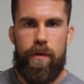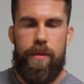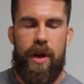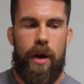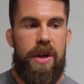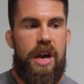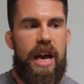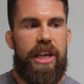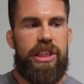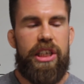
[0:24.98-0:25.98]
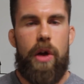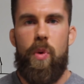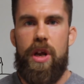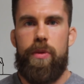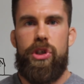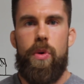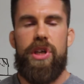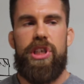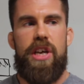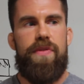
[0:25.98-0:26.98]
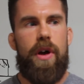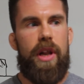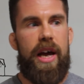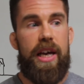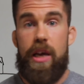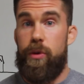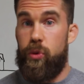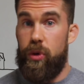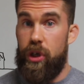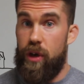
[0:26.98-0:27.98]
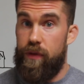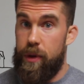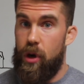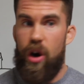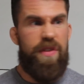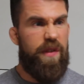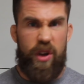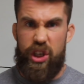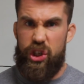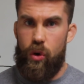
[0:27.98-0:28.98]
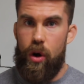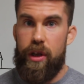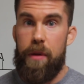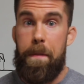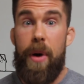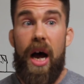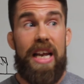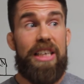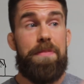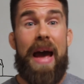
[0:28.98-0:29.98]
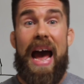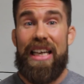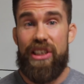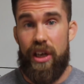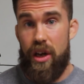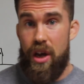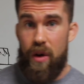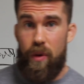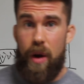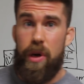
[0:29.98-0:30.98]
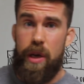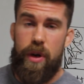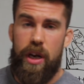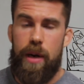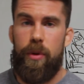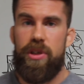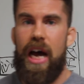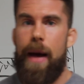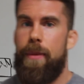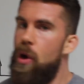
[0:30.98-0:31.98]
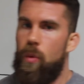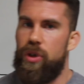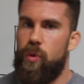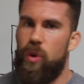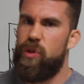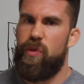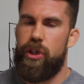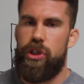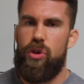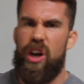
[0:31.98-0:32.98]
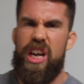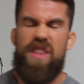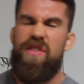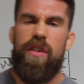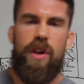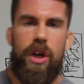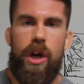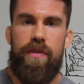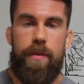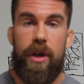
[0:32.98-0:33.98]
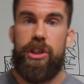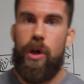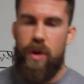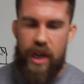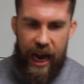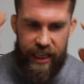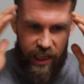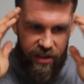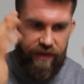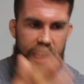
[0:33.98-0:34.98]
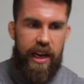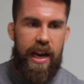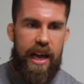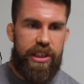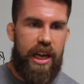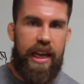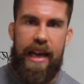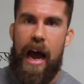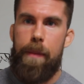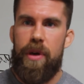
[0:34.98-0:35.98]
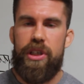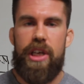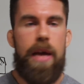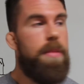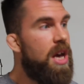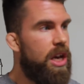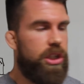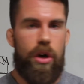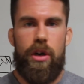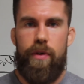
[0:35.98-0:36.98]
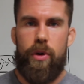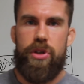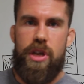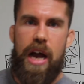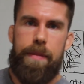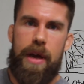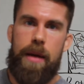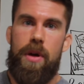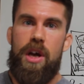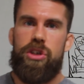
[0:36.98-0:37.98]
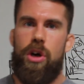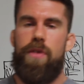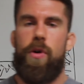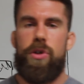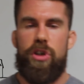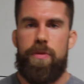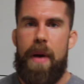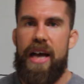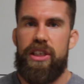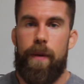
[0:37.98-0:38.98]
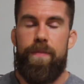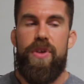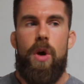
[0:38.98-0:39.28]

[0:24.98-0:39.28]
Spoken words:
From there, he says that when he was doing this, he felt like he was really good from the guard, felt very strong there, but his passing, right, when he would end up on top, wasn't really strong. He didn't feel very good from there, so he identified it as a gap in his game. He started to focus on the top game, started to focus on his passing.